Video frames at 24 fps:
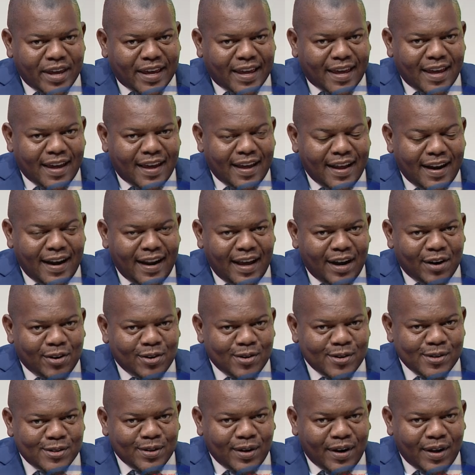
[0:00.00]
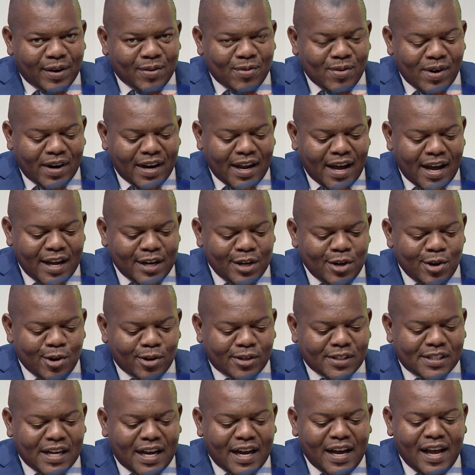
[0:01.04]
ya wiki hii leo. Tulikuwa na
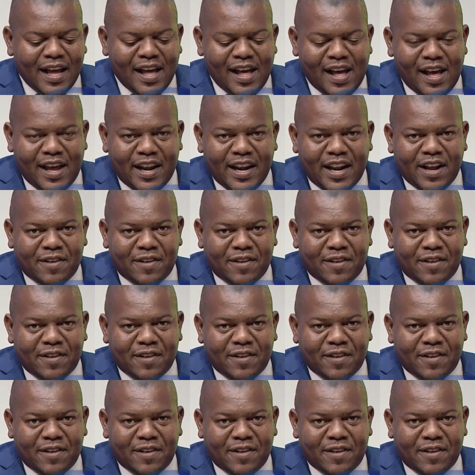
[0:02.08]
Dr.